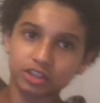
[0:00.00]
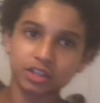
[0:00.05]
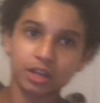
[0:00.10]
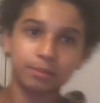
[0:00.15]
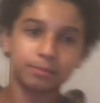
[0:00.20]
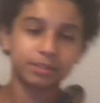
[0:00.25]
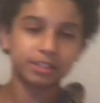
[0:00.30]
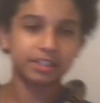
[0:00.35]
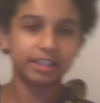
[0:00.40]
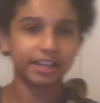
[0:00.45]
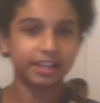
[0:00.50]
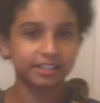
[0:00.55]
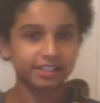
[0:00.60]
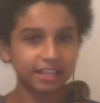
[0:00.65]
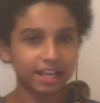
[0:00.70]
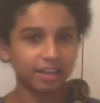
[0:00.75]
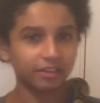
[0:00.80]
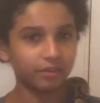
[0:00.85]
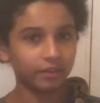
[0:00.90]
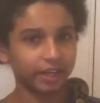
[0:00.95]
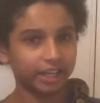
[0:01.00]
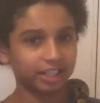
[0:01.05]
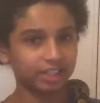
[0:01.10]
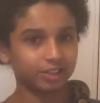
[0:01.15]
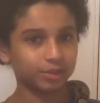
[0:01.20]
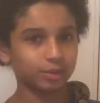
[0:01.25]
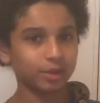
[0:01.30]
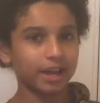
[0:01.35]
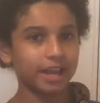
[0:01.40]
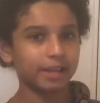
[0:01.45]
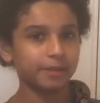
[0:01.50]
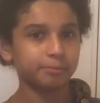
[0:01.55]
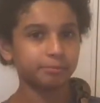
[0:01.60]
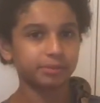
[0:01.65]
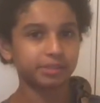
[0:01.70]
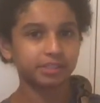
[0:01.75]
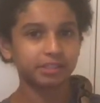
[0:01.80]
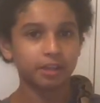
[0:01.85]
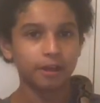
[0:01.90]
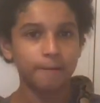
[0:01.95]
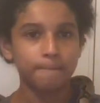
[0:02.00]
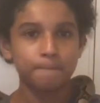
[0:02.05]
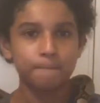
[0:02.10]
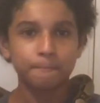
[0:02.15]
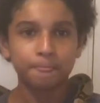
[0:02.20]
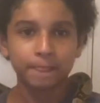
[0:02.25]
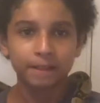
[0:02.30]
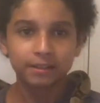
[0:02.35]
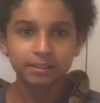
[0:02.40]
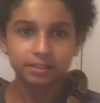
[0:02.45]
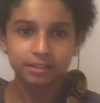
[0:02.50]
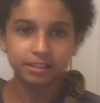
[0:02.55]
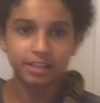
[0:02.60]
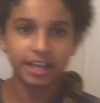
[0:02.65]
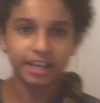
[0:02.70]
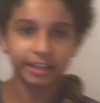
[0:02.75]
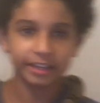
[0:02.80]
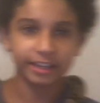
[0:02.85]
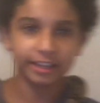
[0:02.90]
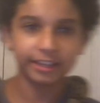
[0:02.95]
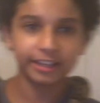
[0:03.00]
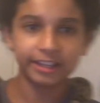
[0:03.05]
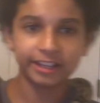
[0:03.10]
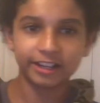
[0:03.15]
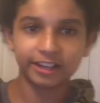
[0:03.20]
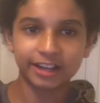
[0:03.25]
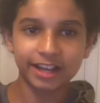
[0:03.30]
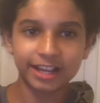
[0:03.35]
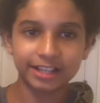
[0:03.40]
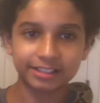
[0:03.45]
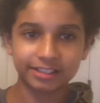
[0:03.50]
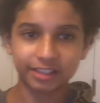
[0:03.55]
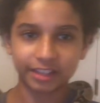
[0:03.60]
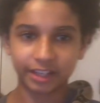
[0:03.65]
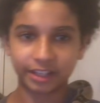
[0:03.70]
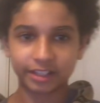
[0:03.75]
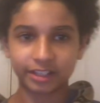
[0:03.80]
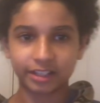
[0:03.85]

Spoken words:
Some snakes have stripes. Snakey here has